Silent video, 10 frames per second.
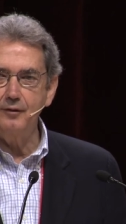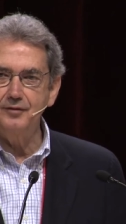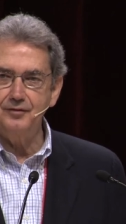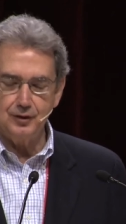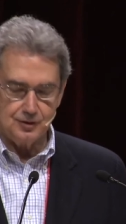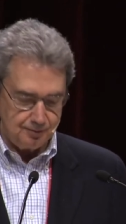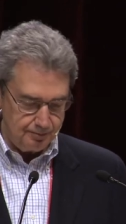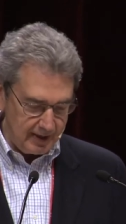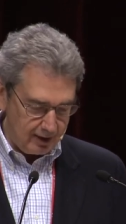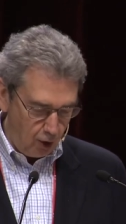of the first
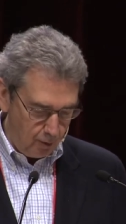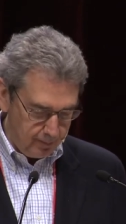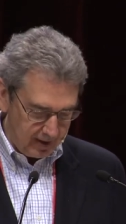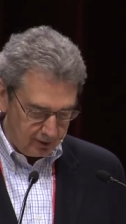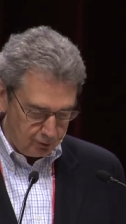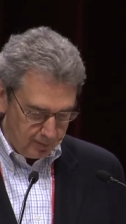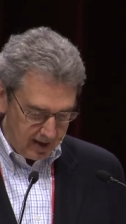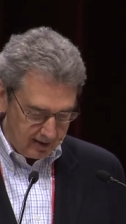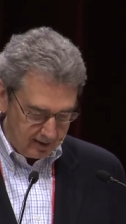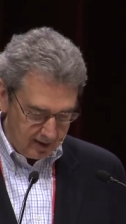big company to
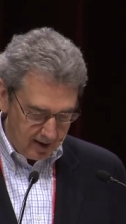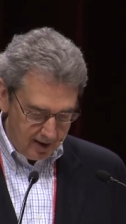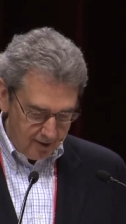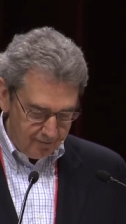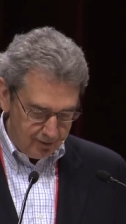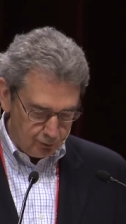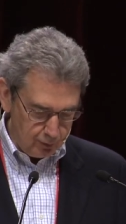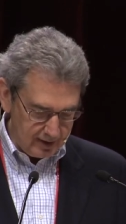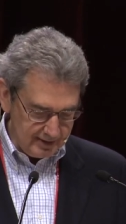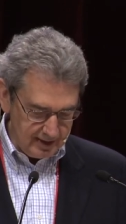make
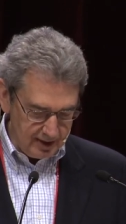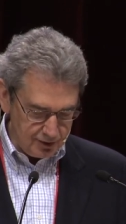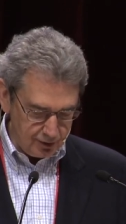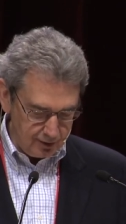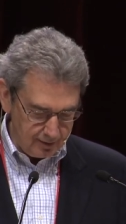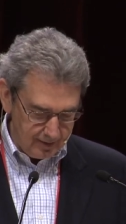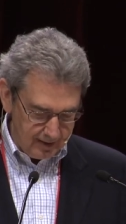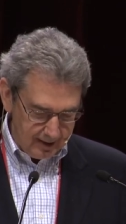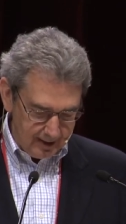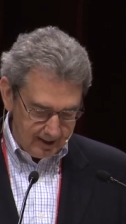virtualization
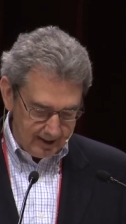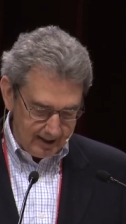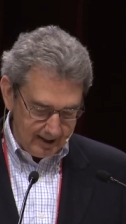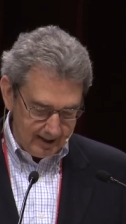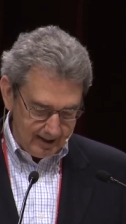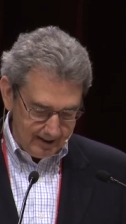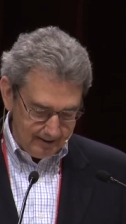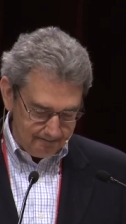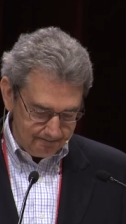uh,